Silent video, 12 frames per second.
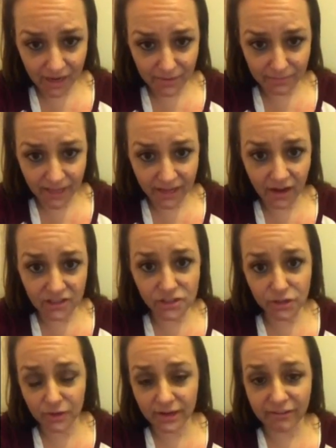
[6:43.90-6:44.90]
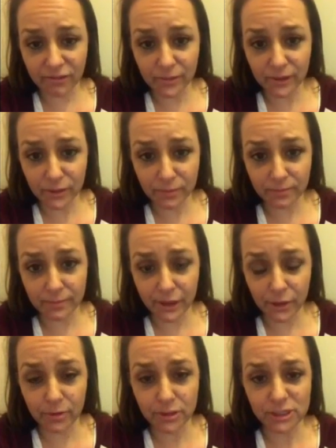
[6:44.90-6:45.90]
um, and also you can have a better
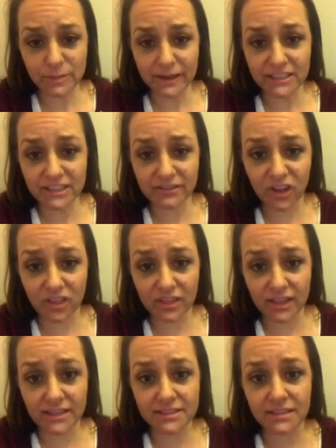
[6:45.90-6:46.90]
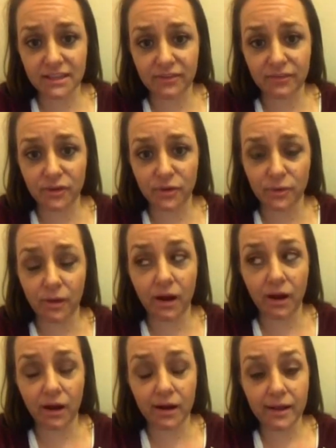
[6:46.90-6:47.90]
better perspective on things if you
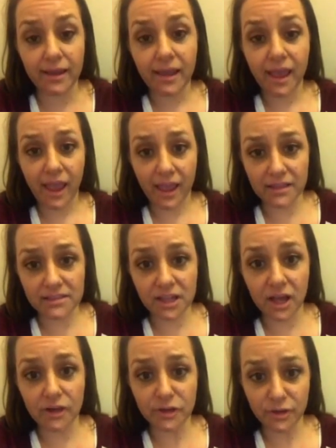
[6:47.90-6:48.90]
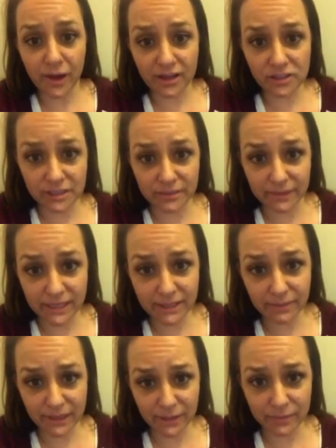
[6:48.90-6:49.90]
are hands-on you actually meet
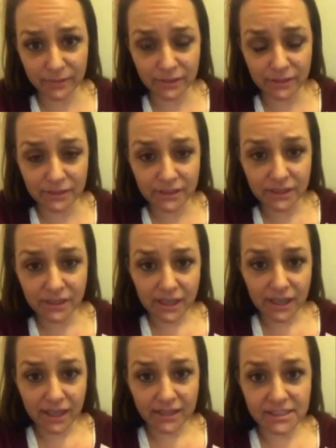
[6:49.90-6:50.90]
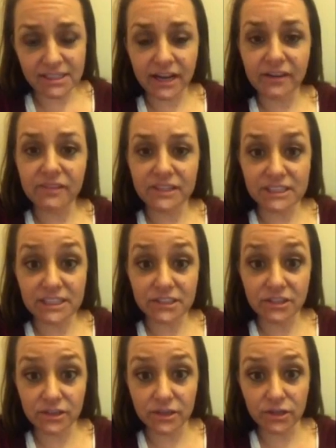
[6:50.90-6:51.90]
the people instead of listening
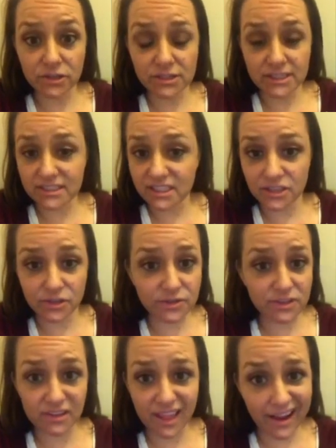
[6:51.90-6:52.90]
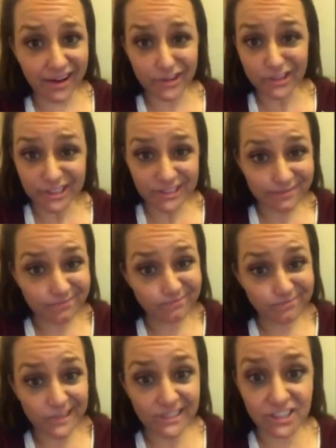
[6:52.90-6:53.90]
to the news because the news are liars
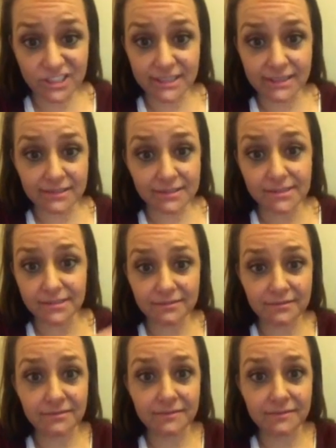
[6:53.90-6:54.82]
it just is